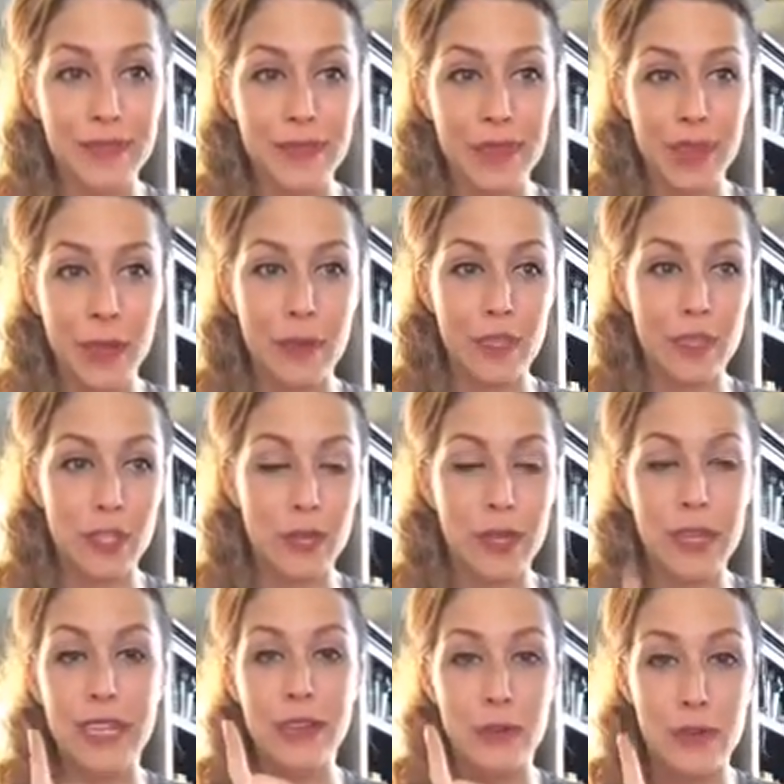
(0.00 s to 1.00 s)
They would
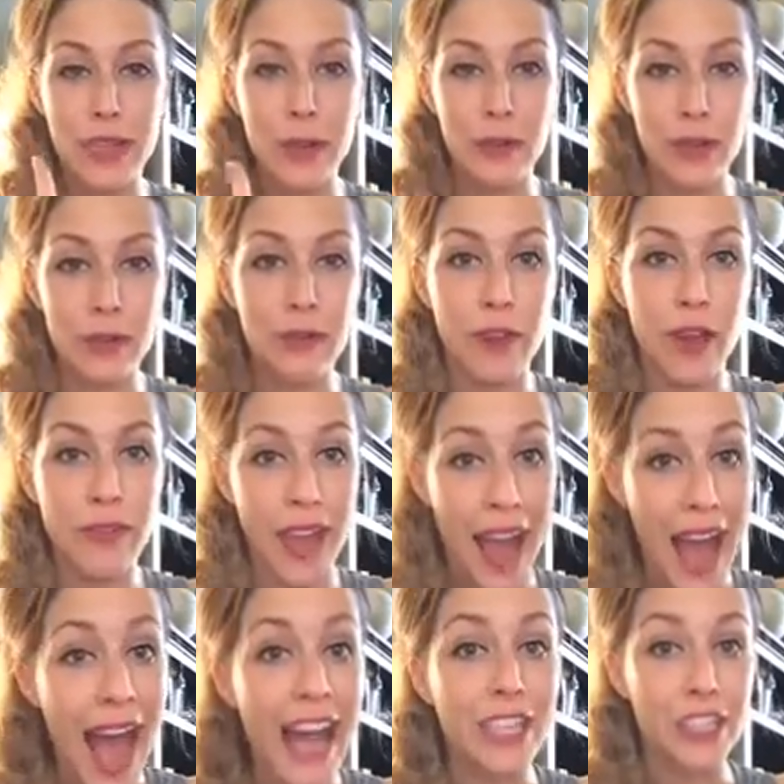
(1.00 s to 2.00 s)
involve a
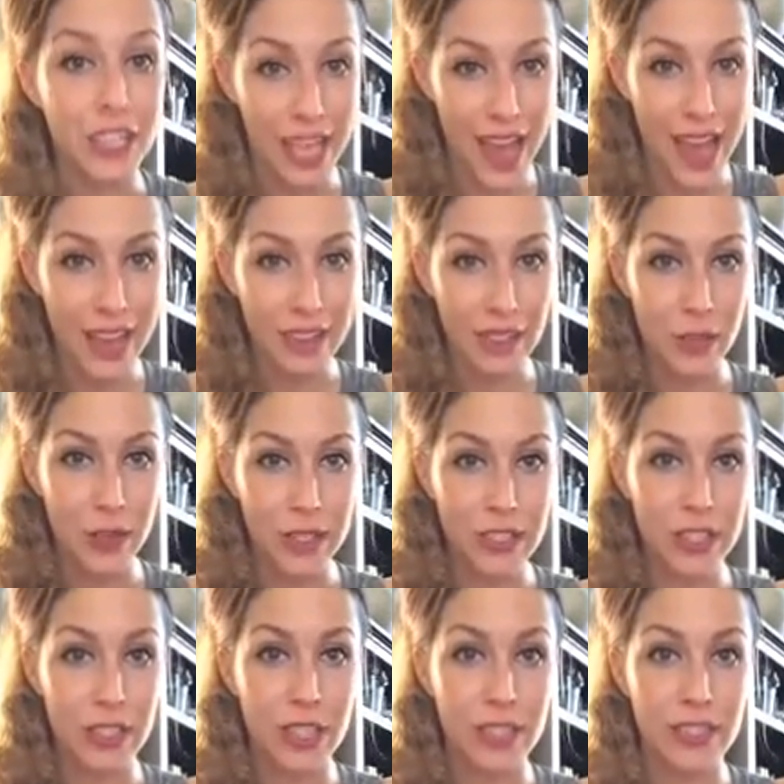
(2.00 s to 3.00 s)
hashtag. So I
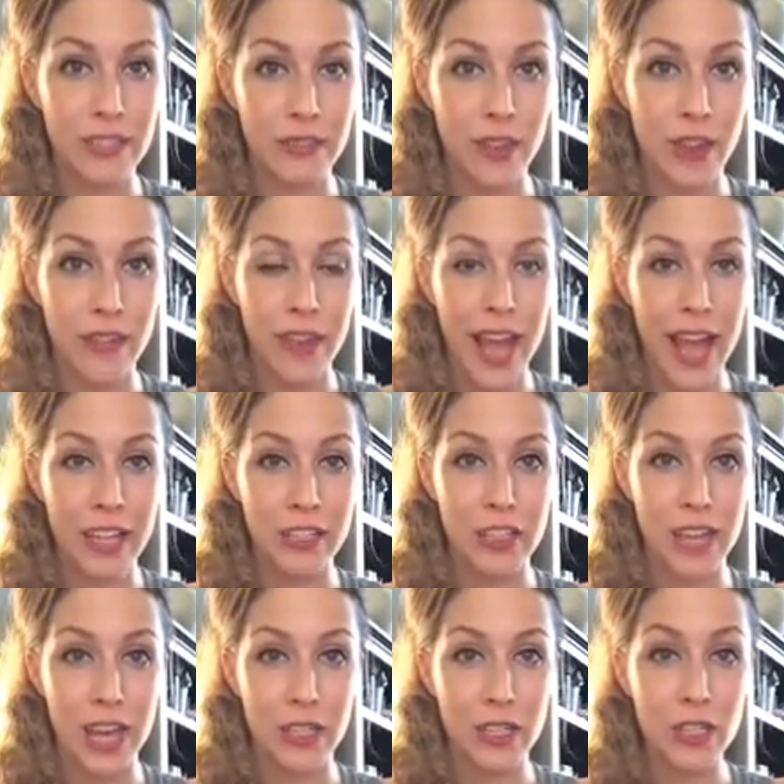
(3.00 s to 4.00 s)
suggest involve a
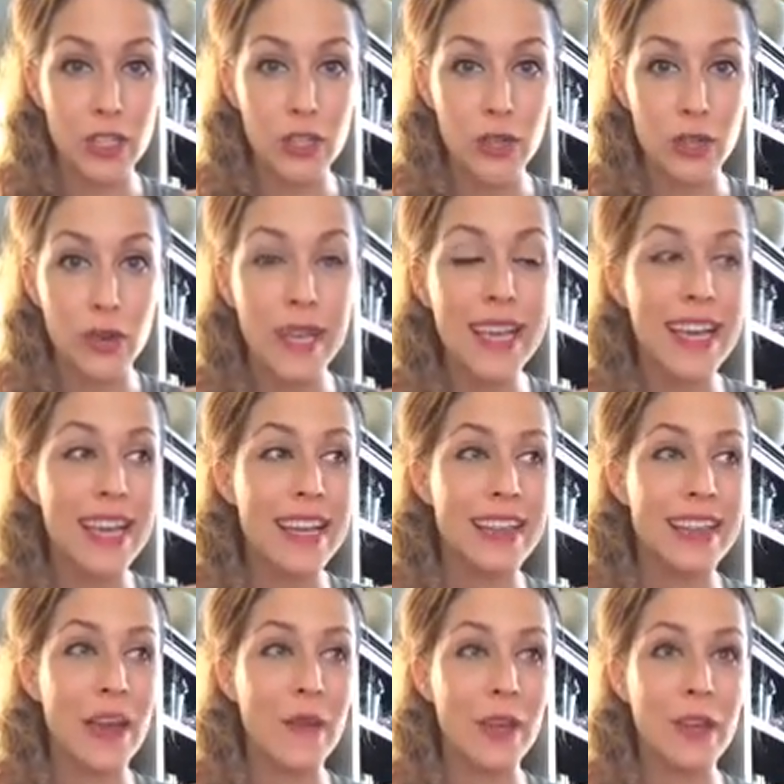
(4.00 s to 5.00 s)
hashtag too.
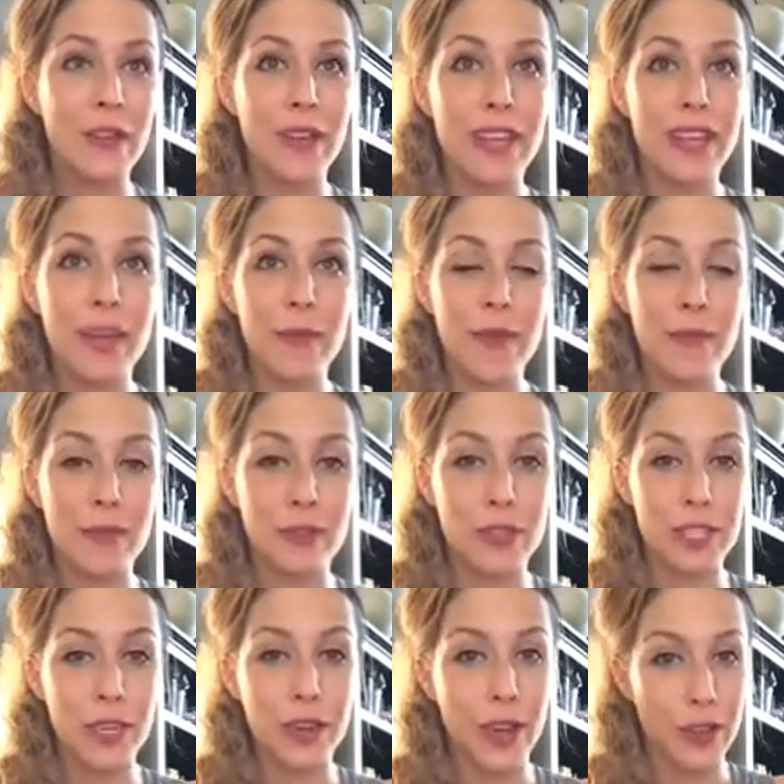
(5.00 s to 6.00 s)
That way you can get people
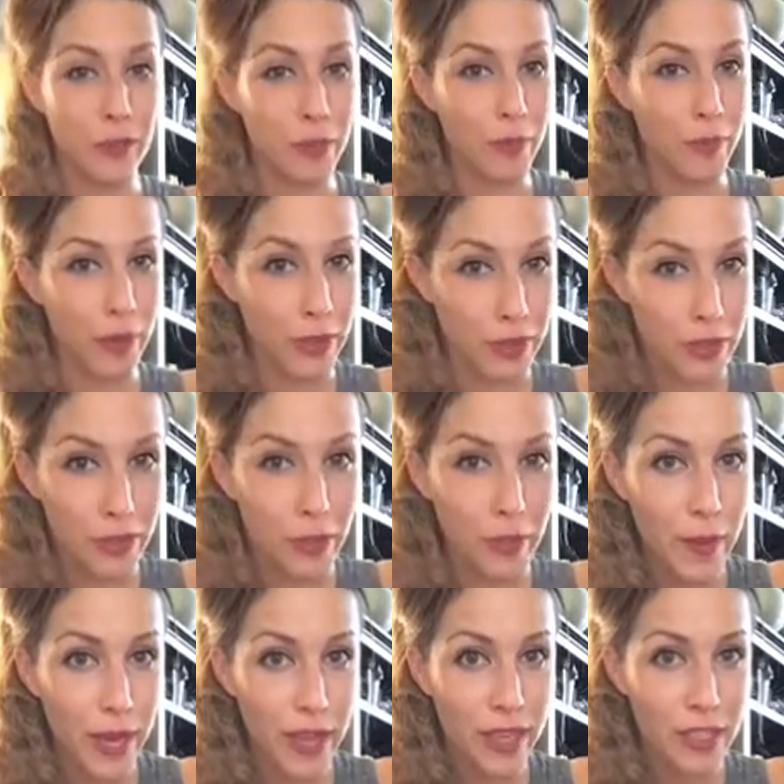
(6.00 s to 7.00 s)
sharing on their personal
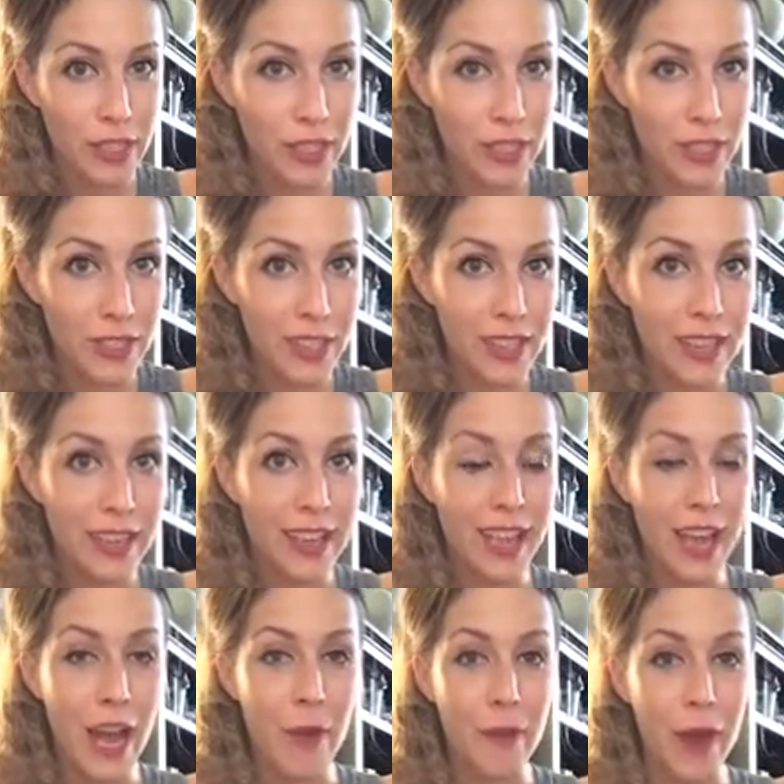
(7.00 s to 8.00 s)
page
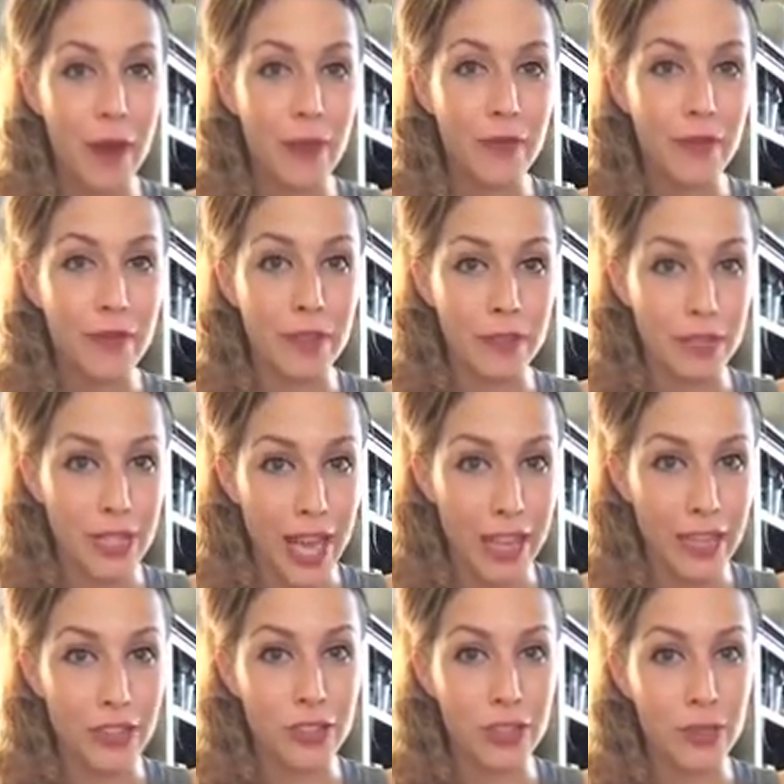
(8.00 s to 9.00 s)
about their
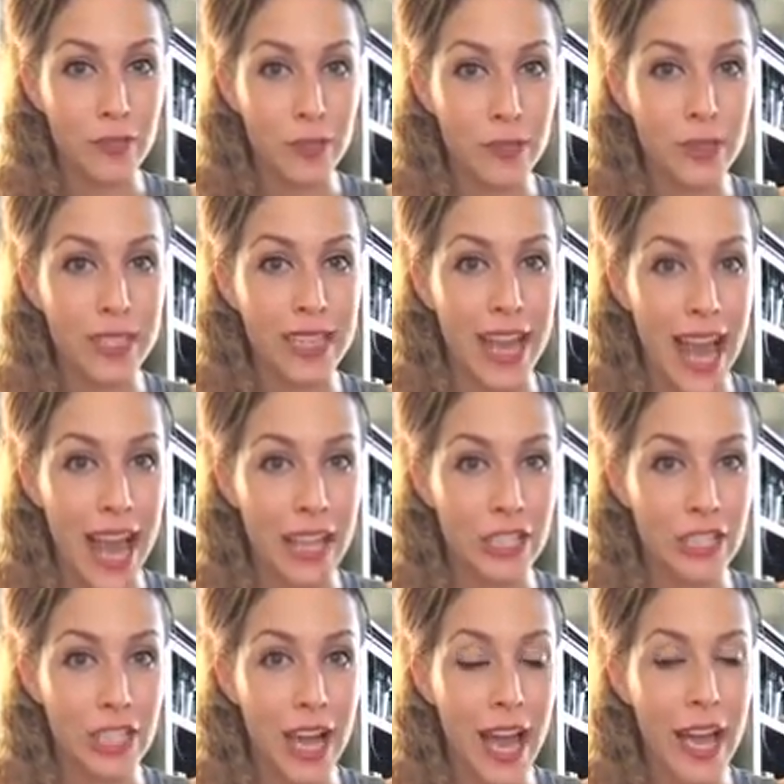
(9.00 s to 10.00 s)
challenge group using the
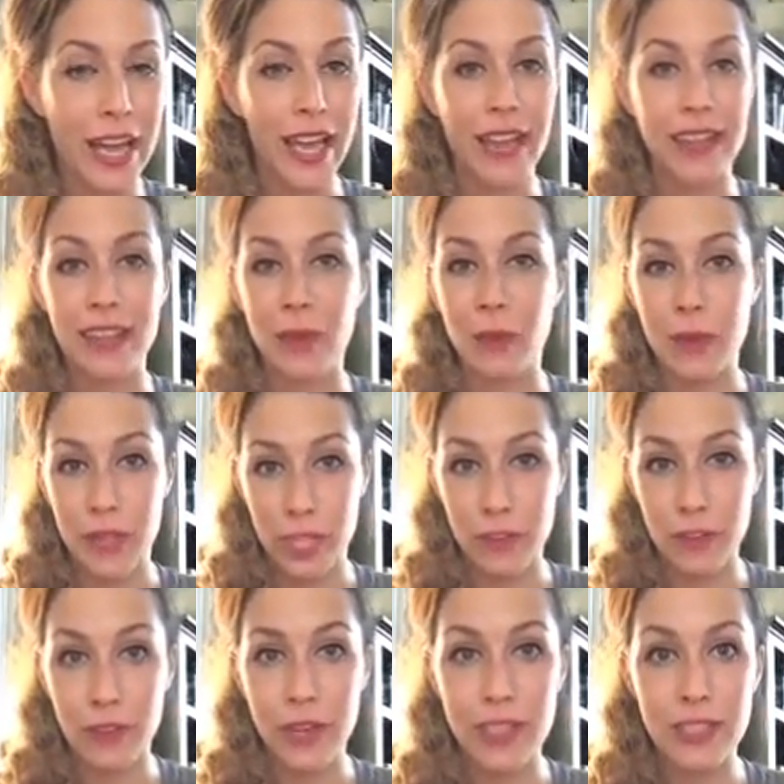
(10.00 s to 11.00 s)
hashtag. And then when their
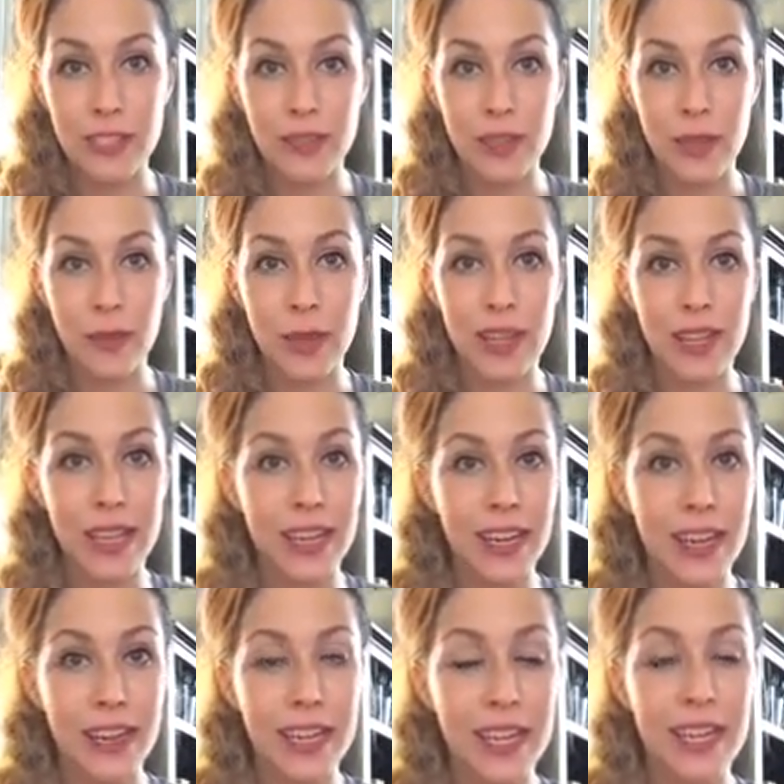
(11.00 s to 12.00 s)
friends and family click
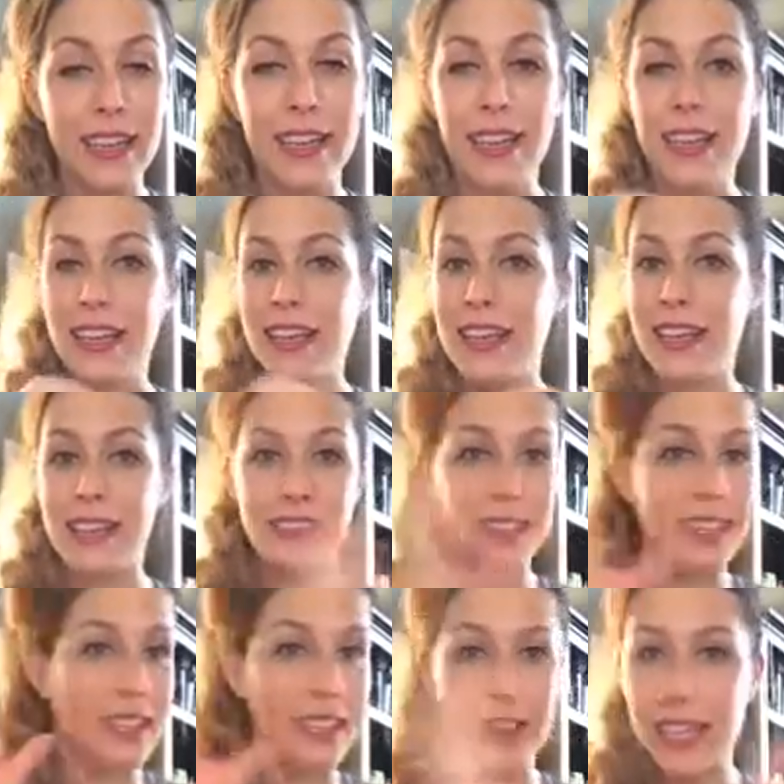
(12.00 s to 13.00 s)
on it, it's
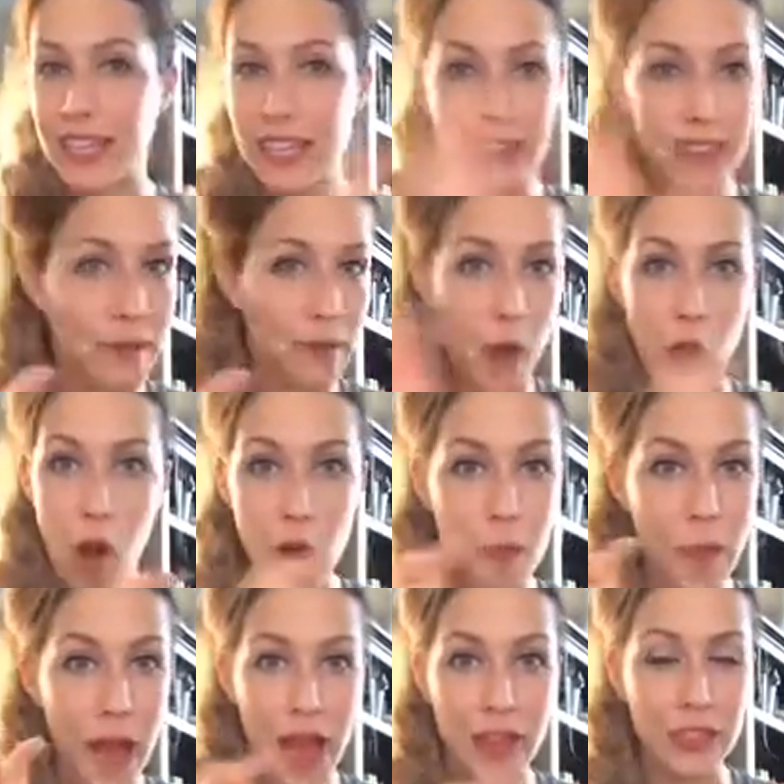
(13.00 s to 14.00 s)
going to link them all
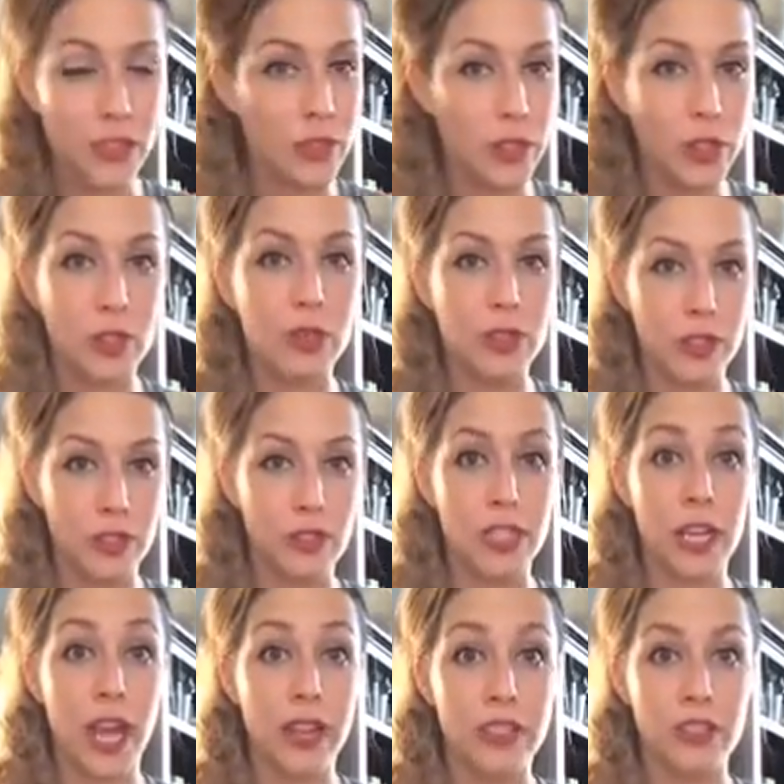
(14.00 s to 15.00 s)
back to you and your
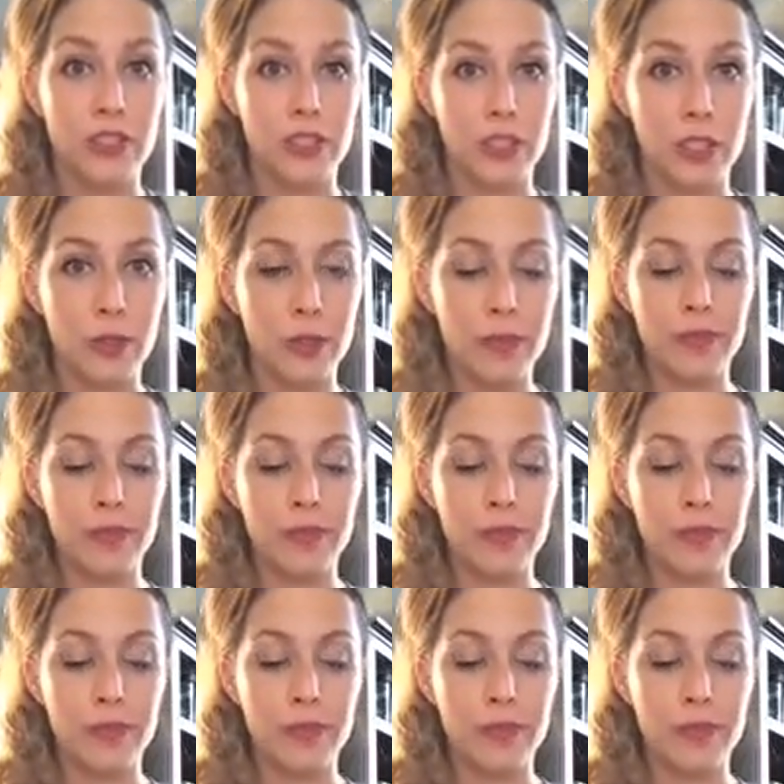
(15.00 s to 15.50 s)
challenge group.